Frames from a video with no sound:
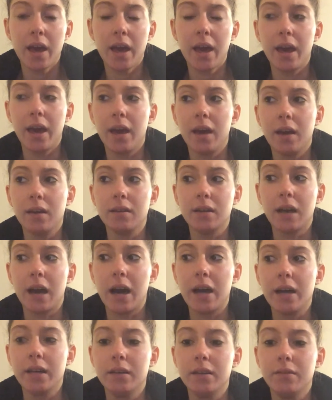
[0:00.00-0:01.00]
And
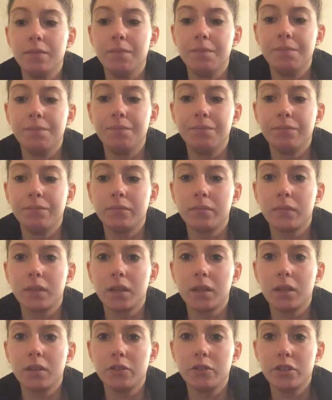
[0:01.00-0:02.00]
I
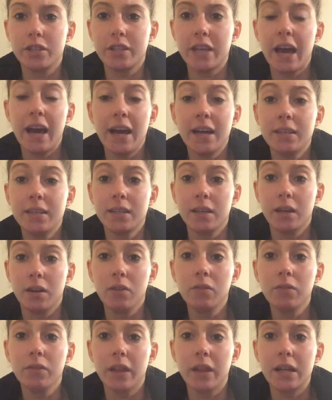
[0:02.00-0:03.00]
just had to get
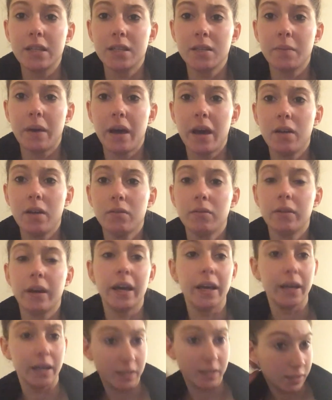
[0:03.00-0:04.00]
over that somehow.
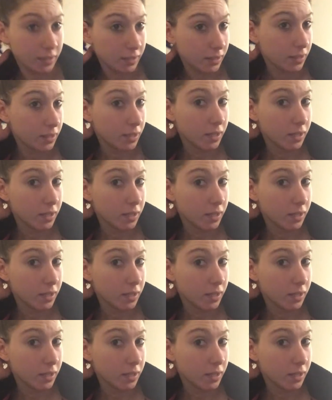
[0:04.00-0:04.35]
And